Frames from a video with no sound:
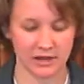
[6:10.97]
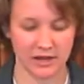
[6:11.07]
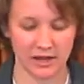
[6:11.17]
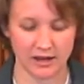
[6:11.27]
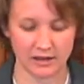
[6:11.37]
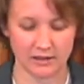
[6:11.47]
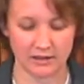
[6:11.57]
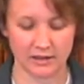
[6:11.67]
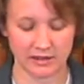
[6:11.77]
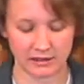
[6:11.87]
uh,
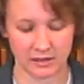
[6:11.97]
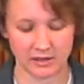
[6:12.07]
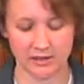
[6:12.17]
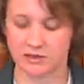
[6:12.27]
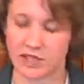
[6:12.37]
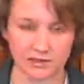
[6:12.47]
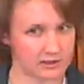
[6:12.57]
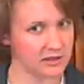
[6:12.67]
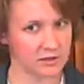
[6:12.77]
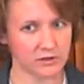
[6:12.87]
kind of a, a tense,
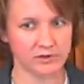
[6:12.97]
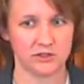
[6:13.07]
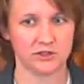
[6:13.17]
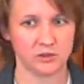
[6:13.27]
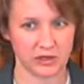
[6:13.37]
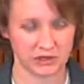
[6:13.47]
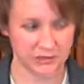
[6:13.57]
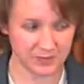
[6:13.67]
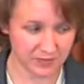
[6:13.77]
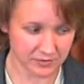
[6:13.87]
difficult situation.